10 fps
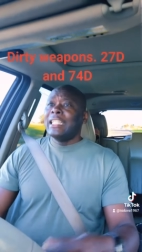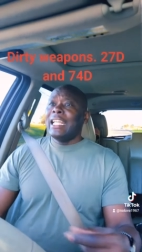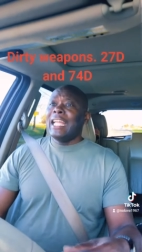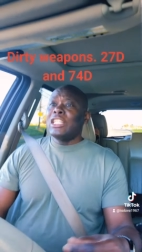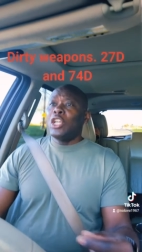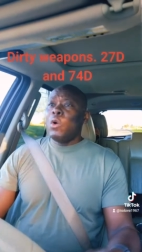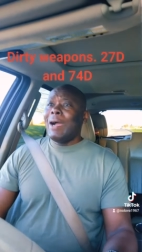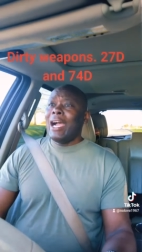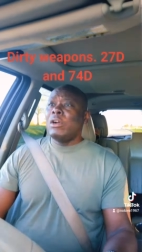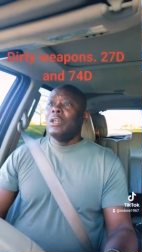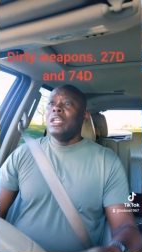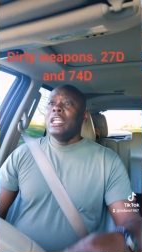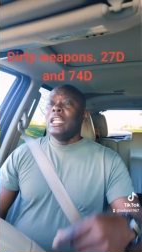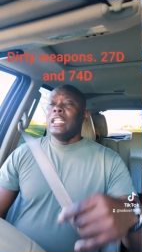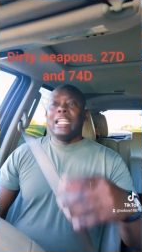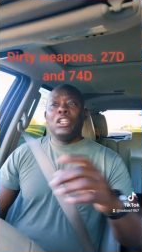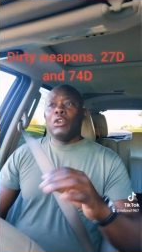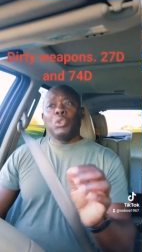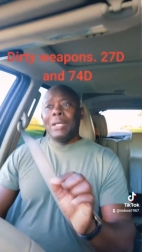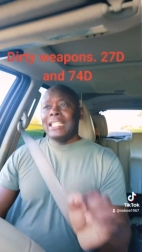They like to go out. You
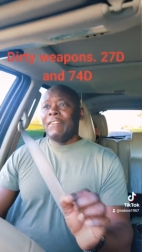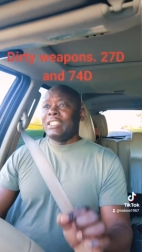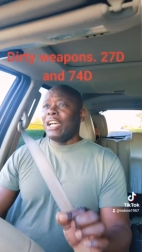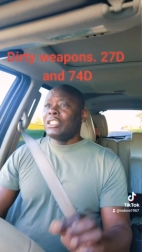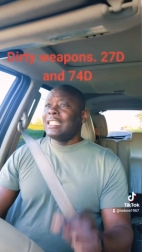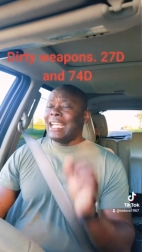know, 27 Deltas,